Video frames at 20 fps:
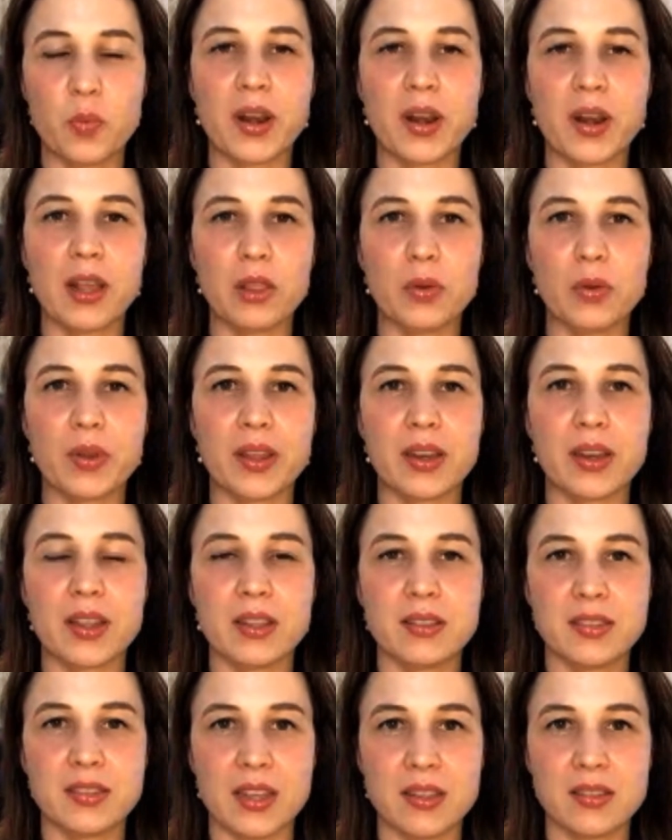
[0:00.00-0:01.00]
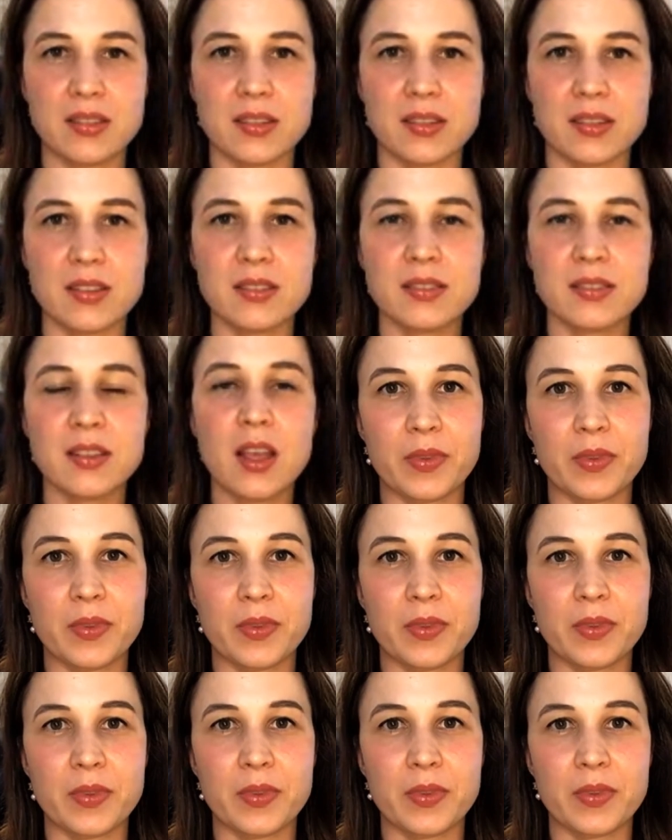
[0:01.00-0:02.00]
when I look at consensus.
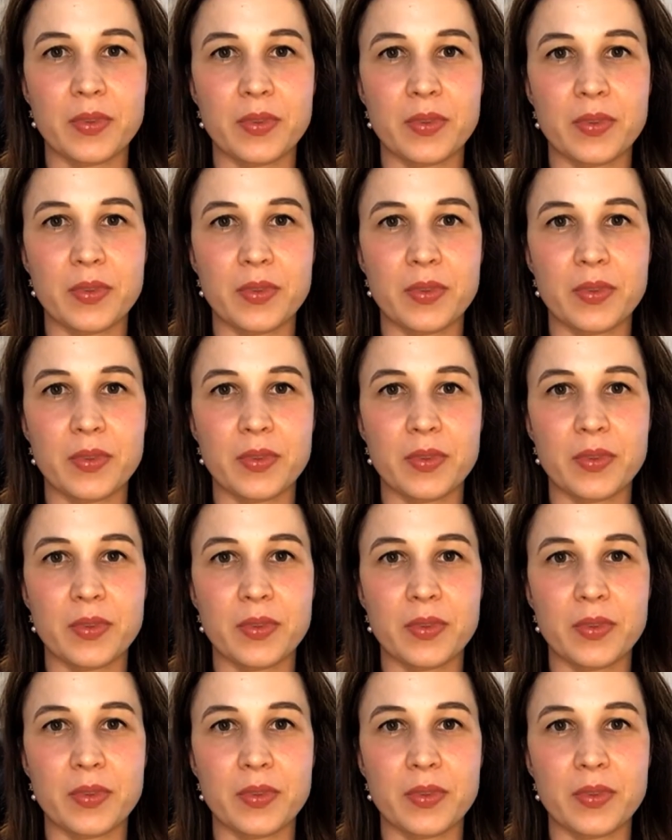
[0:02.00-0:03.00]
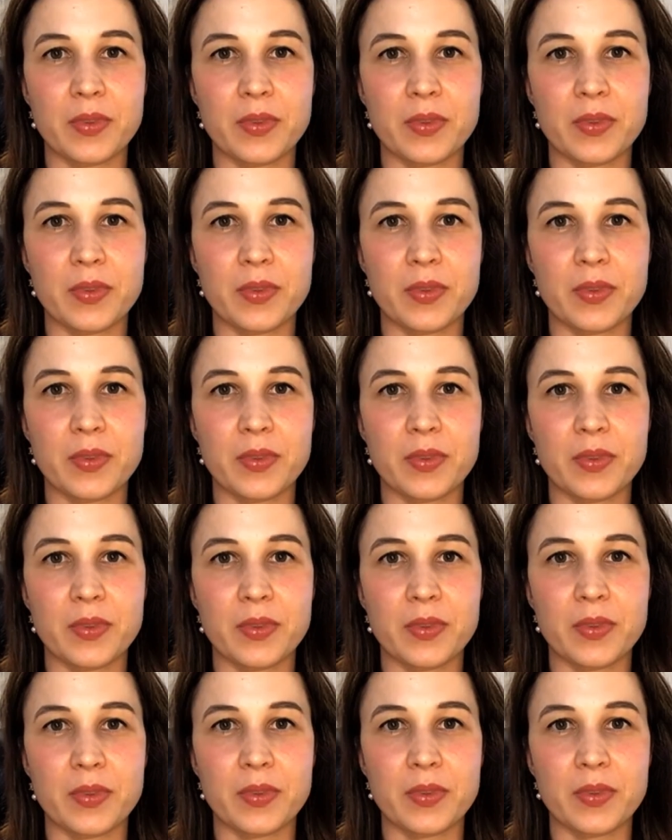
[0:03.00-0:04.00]
But we're actually thinking that maybe the risk
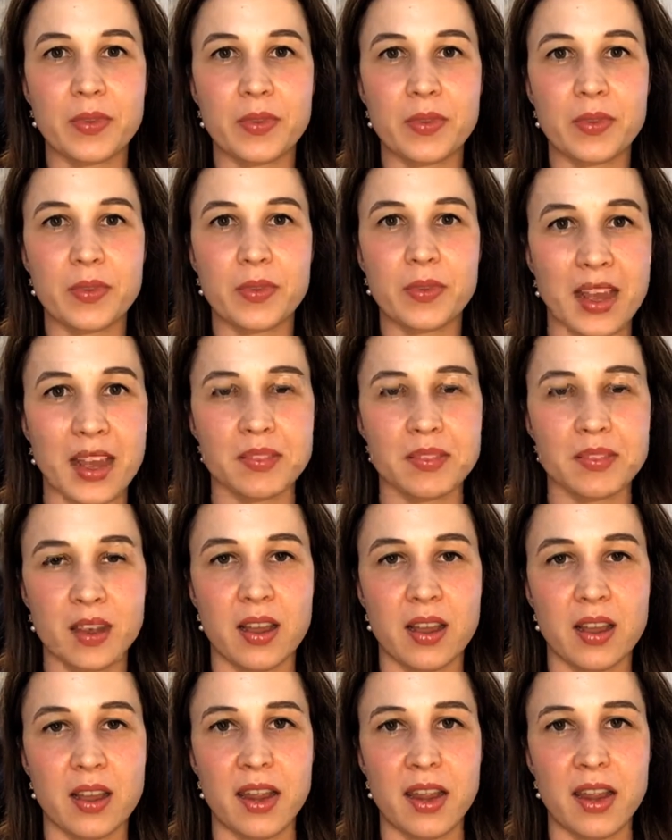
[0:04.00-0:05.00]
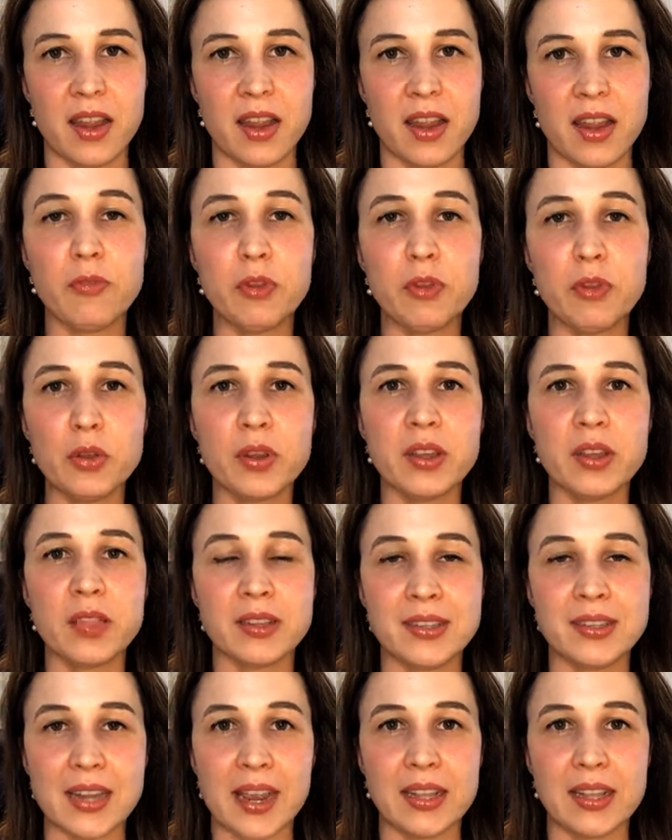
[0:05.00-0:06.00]
is to the downside now. If you look at the
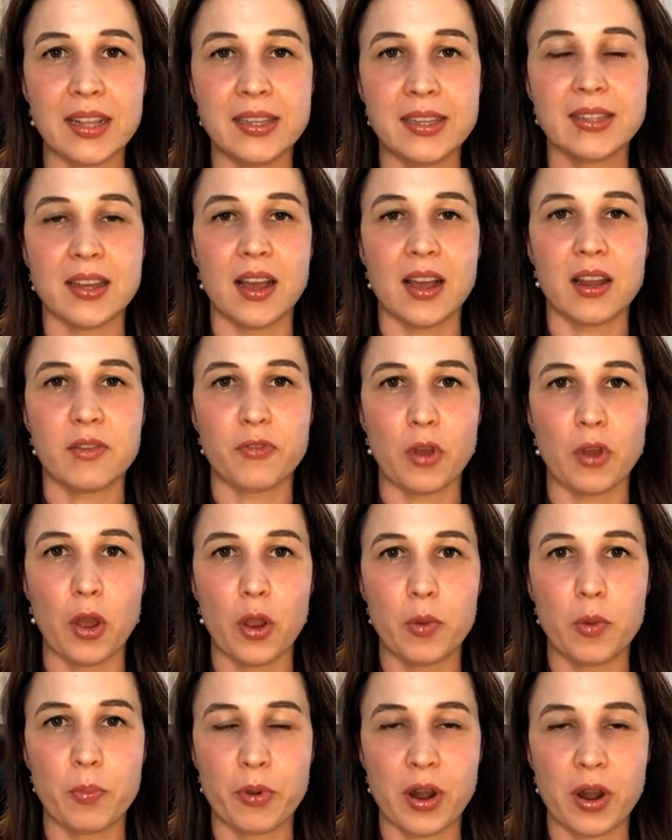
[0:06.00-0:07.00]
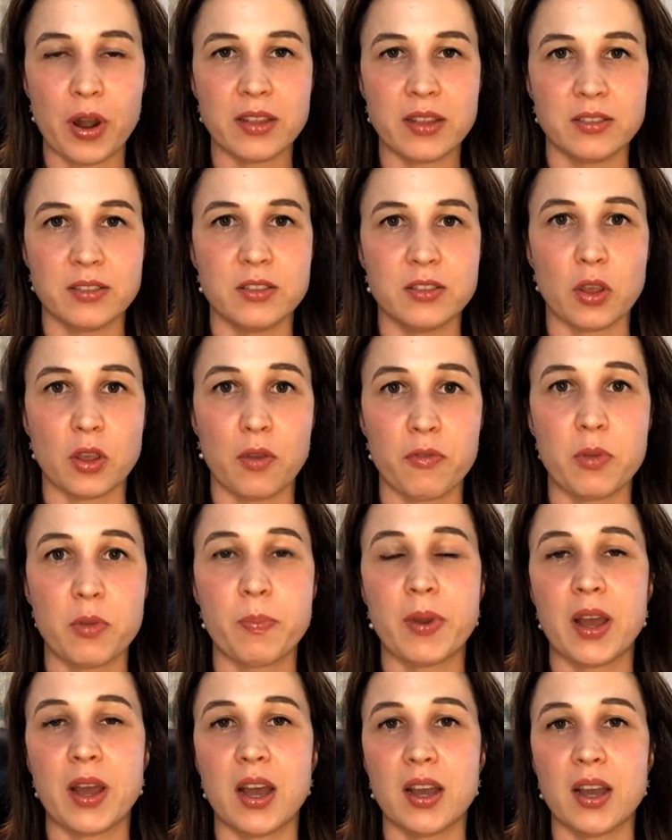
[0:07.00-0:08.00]
daily data for home prices over the
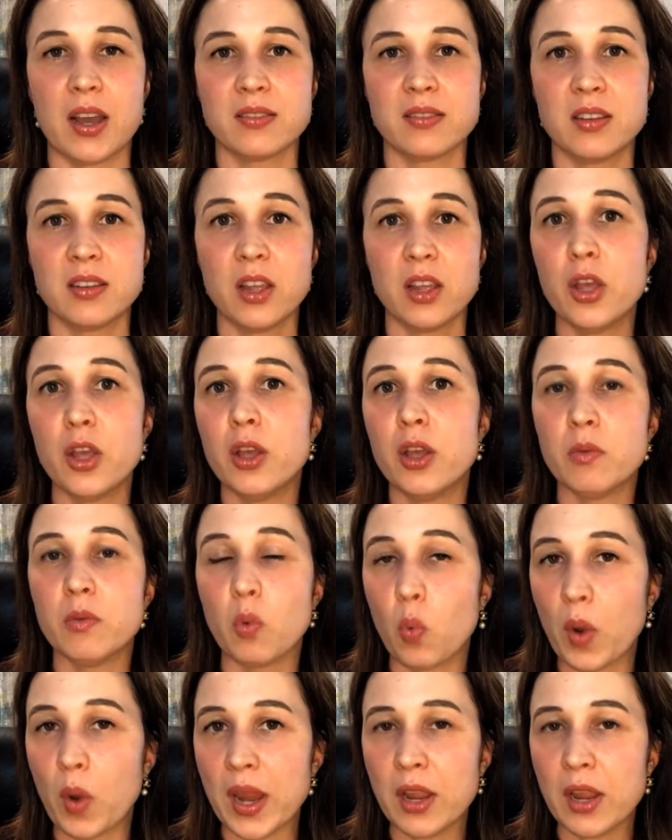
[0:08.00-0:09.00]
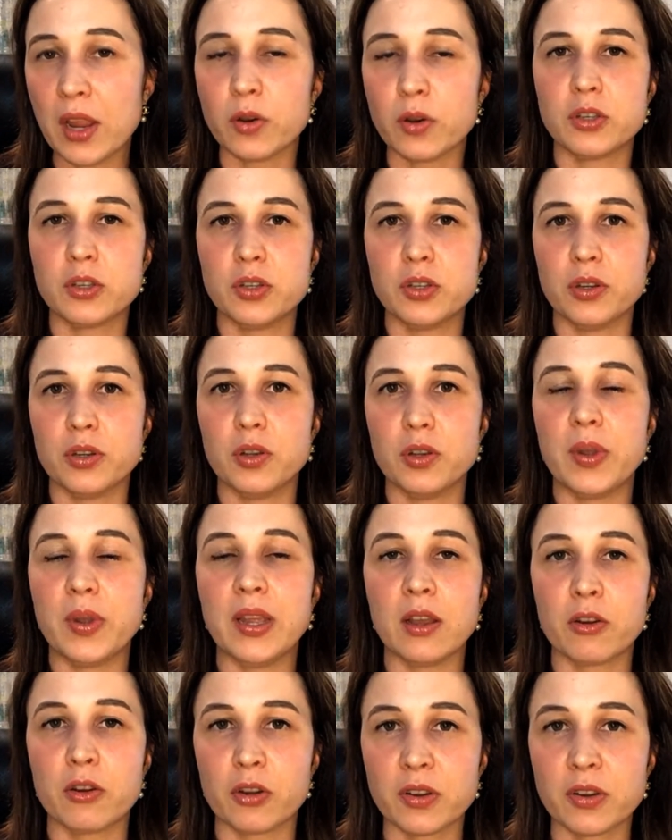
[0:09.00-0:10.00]
past week or two,
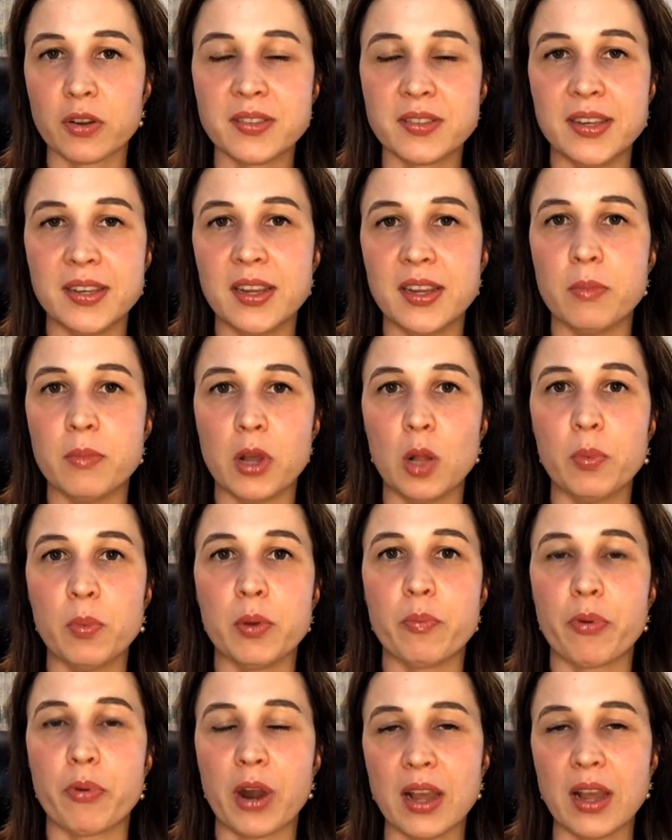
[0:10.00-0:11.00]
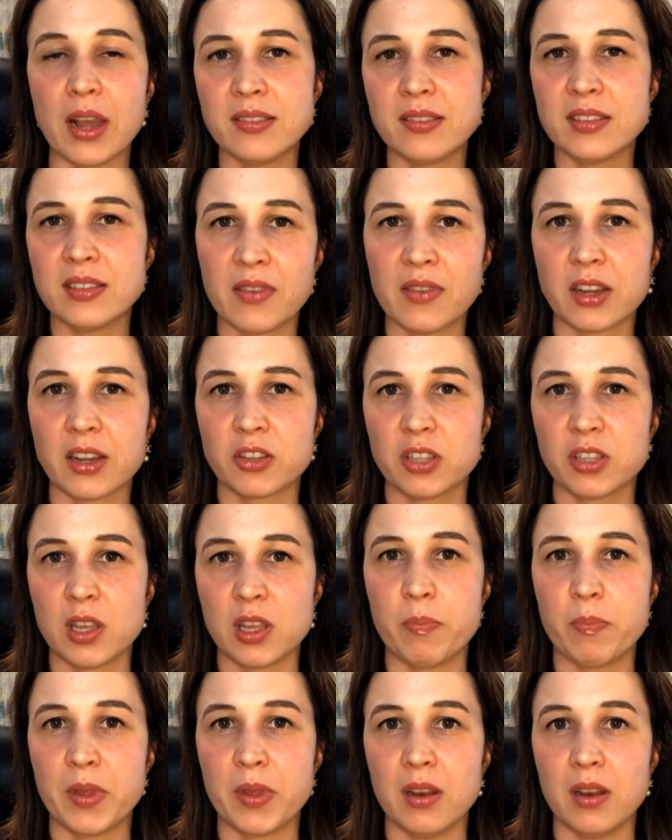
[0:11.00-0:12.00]
across Sydney and Melbourne, prices have actually
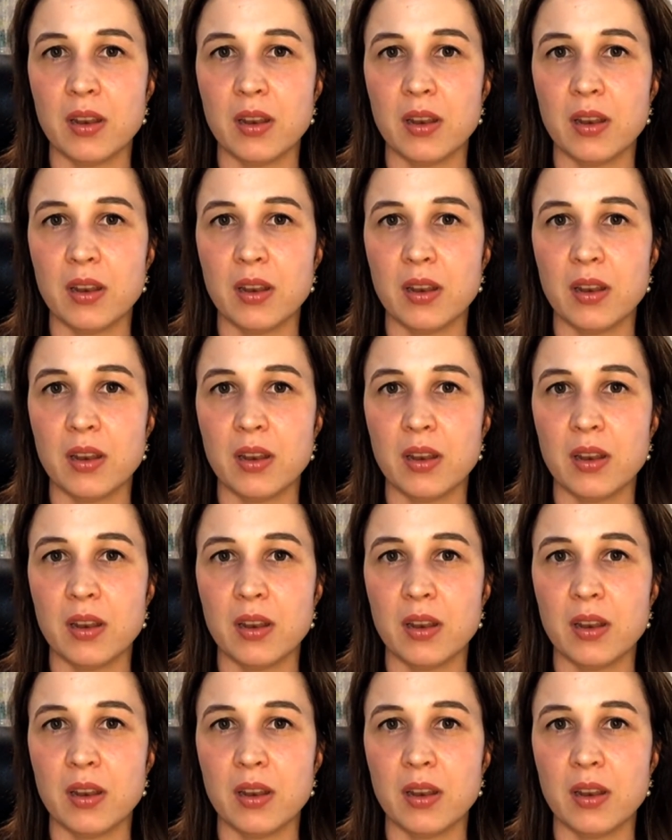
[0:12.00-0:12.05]
been